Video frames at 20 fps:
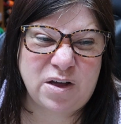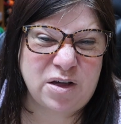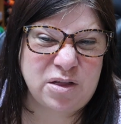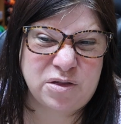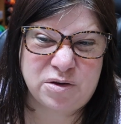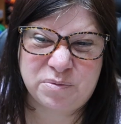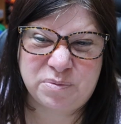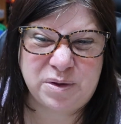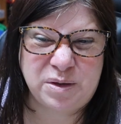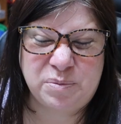
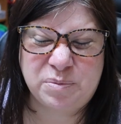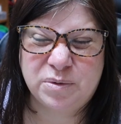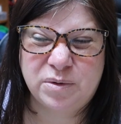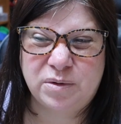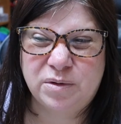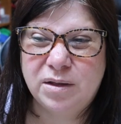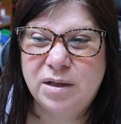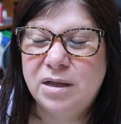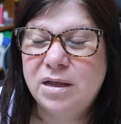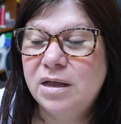other
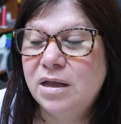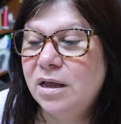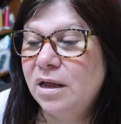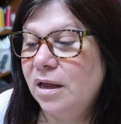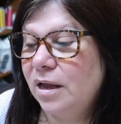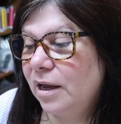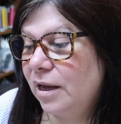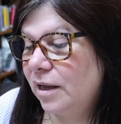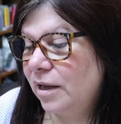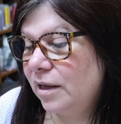people,
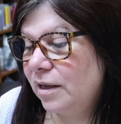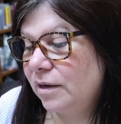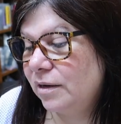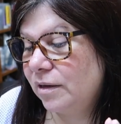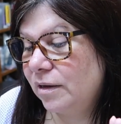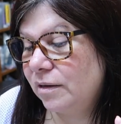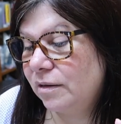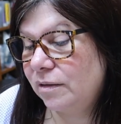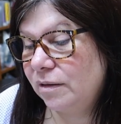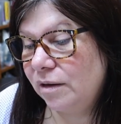
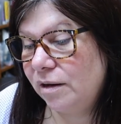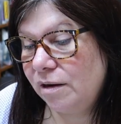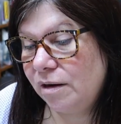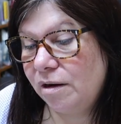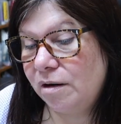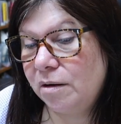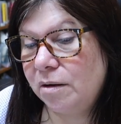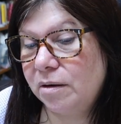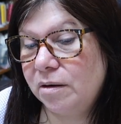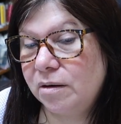and they
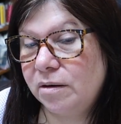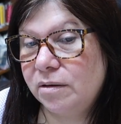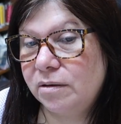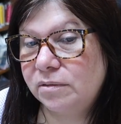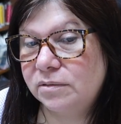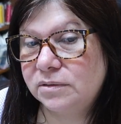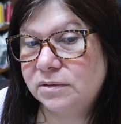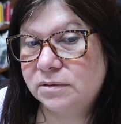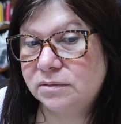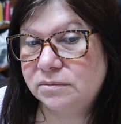are
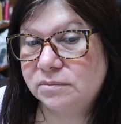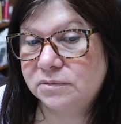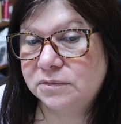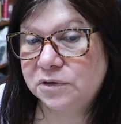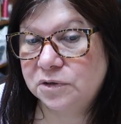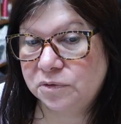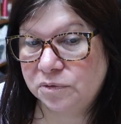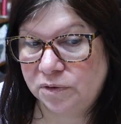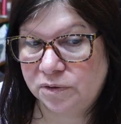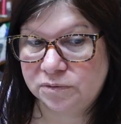
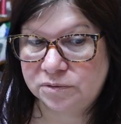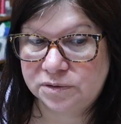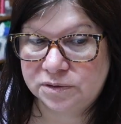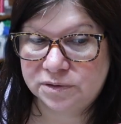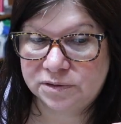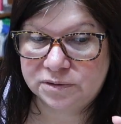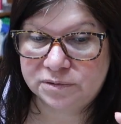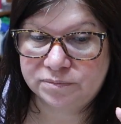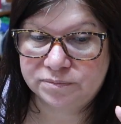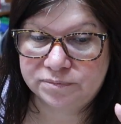
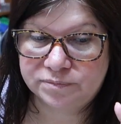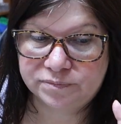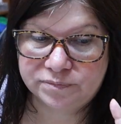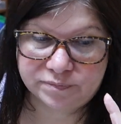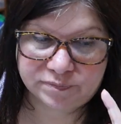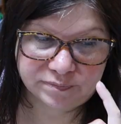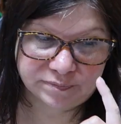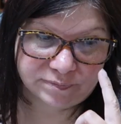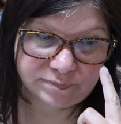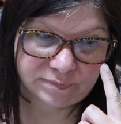gross.
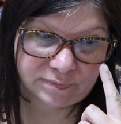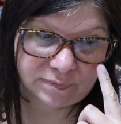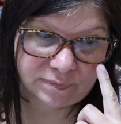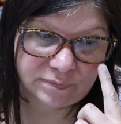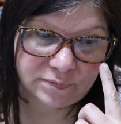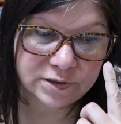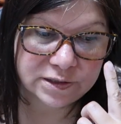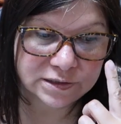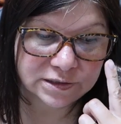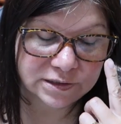
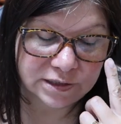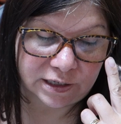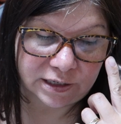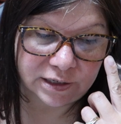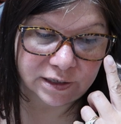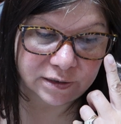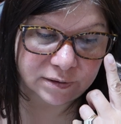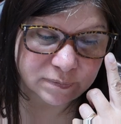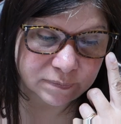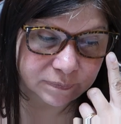Just
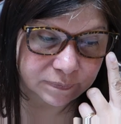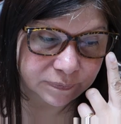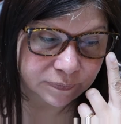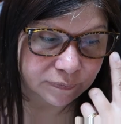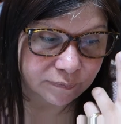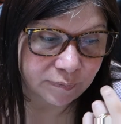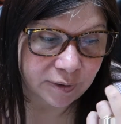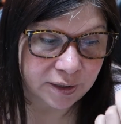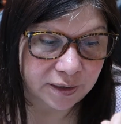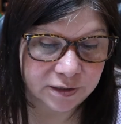saying.
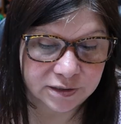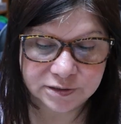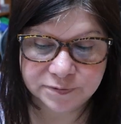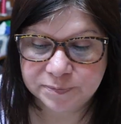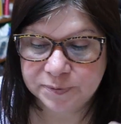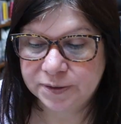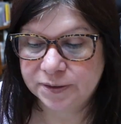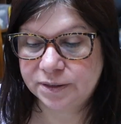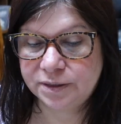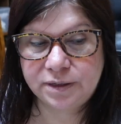My
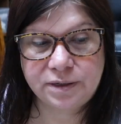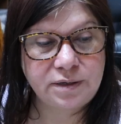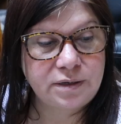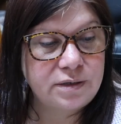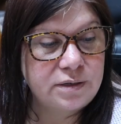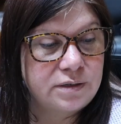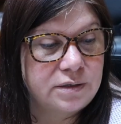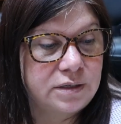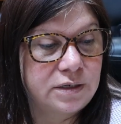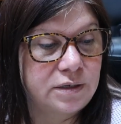husband
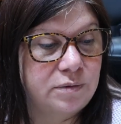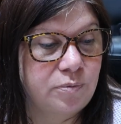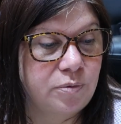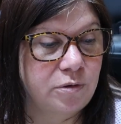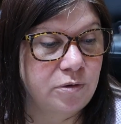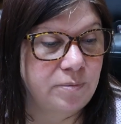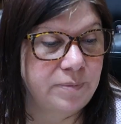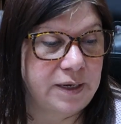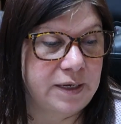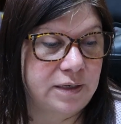did
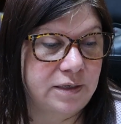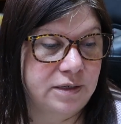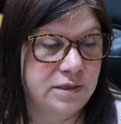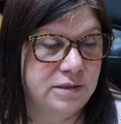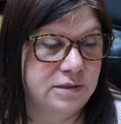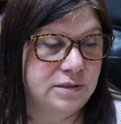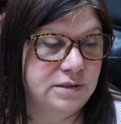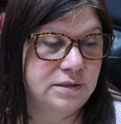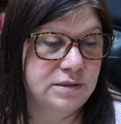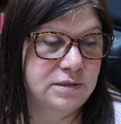pool
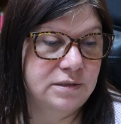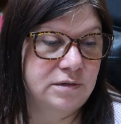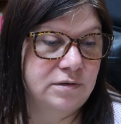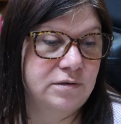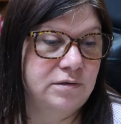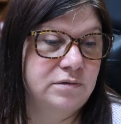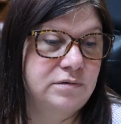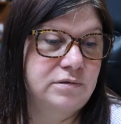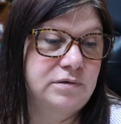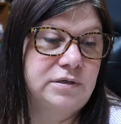maintenance,
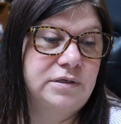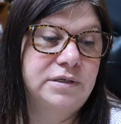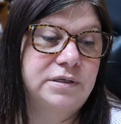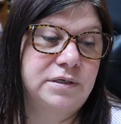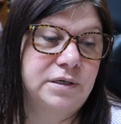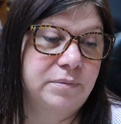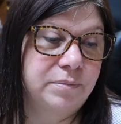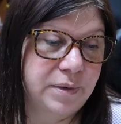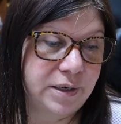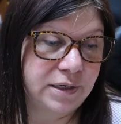or he
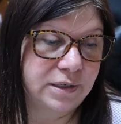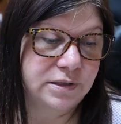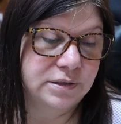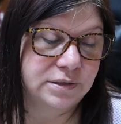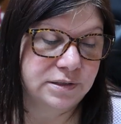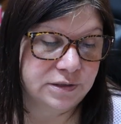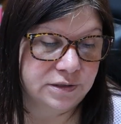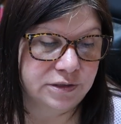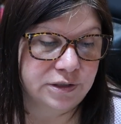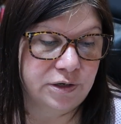did
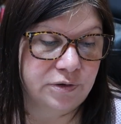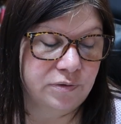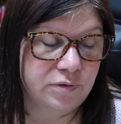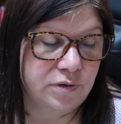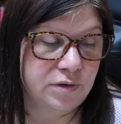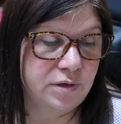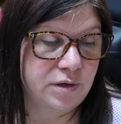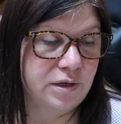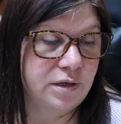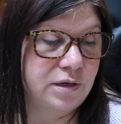maintenance in
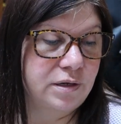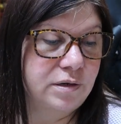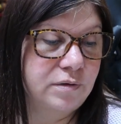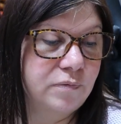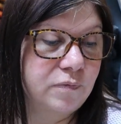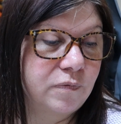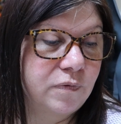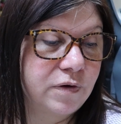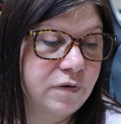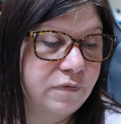general, and
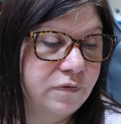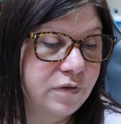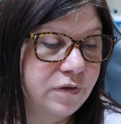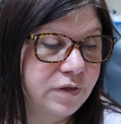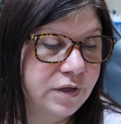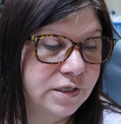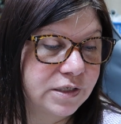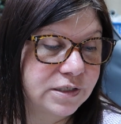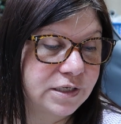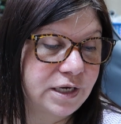one of the
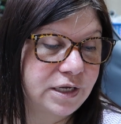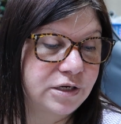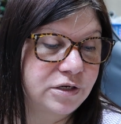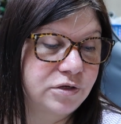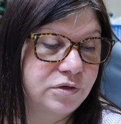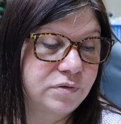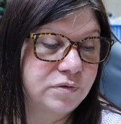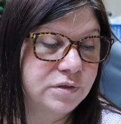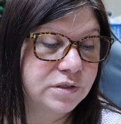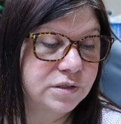things he had to
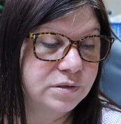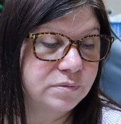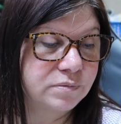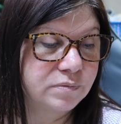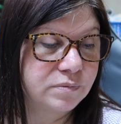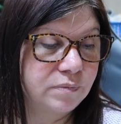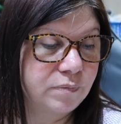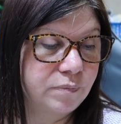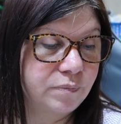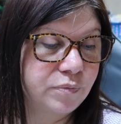do is
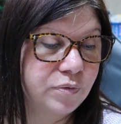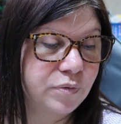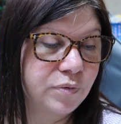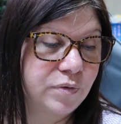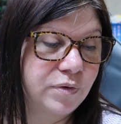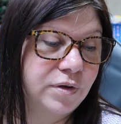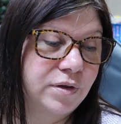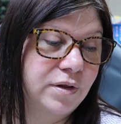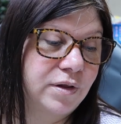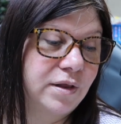
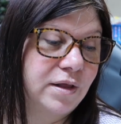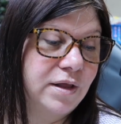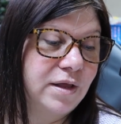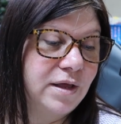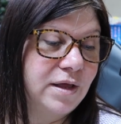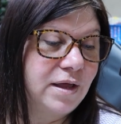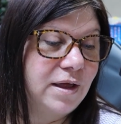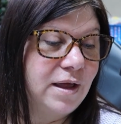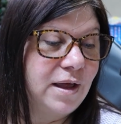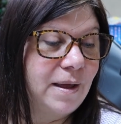pool
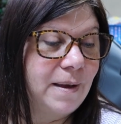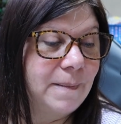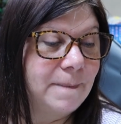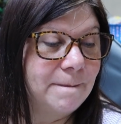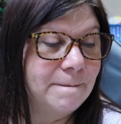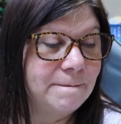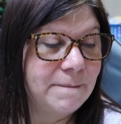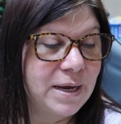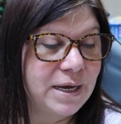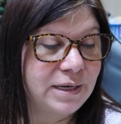
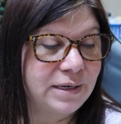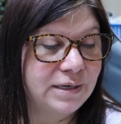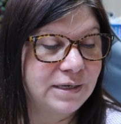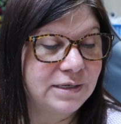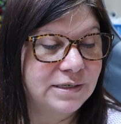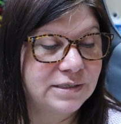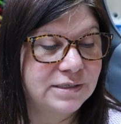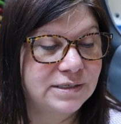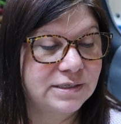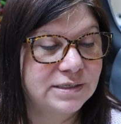
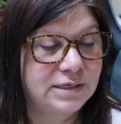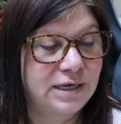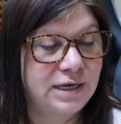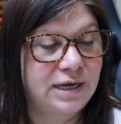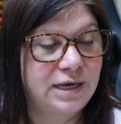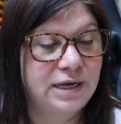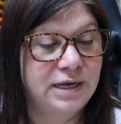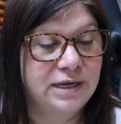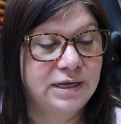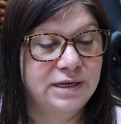maintenance,
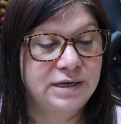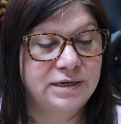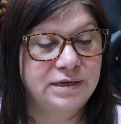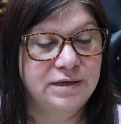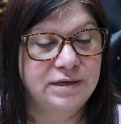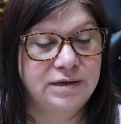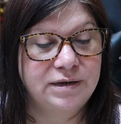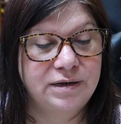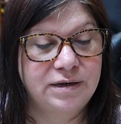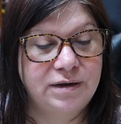
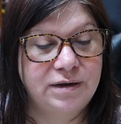and